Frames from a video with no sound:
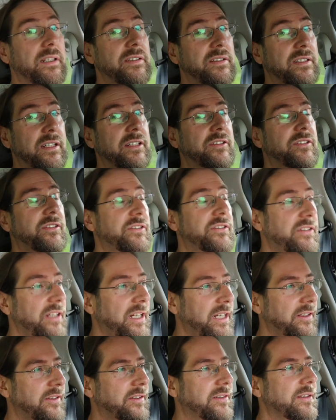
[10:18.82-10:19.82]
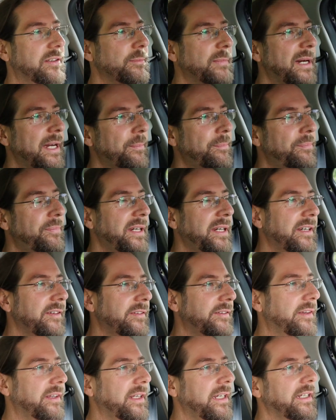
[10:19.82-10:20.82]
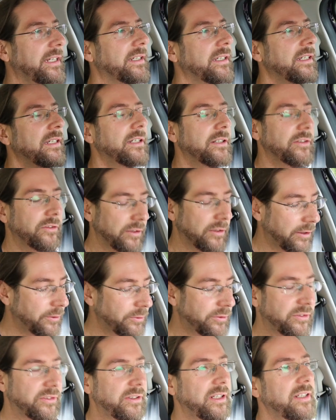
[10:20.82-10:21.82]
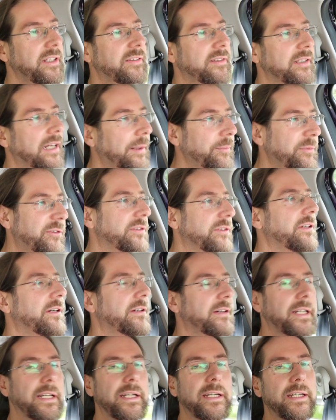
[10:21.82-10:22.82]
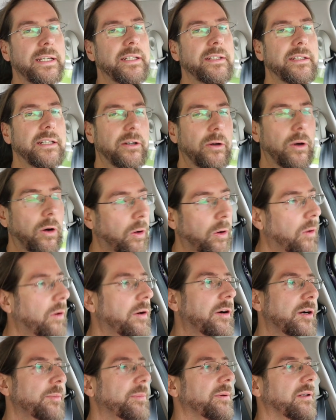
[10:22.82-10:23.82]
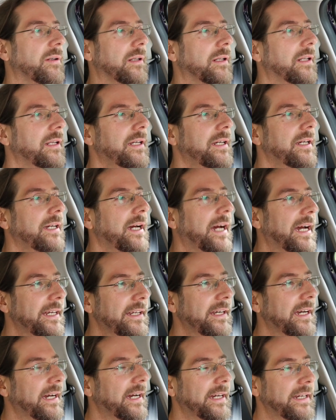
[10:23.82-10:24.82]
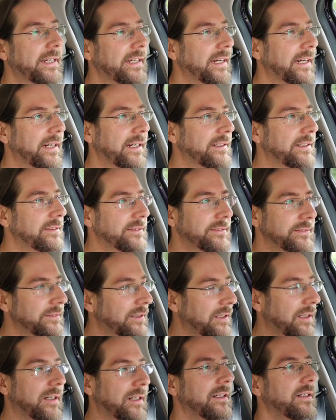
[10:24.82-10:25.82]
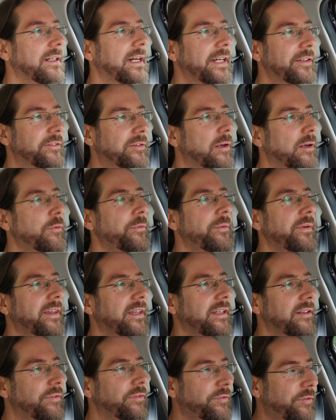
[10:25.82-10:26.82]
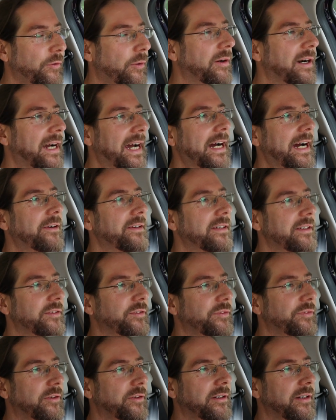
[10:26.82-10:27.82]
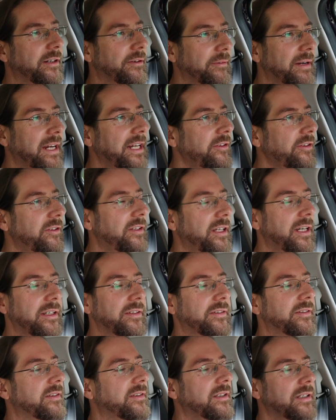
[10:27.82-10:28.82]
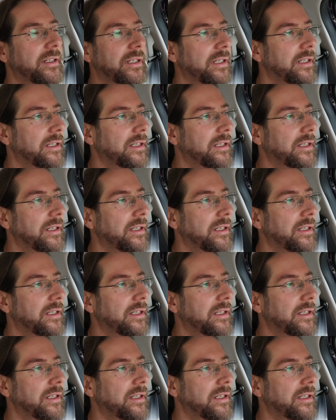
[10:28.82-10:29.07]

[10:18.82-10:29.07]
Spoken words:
The seats, my biggest thing. Those seats, I'm sorry, they're horrible. I drove with it 4 hours for a range test.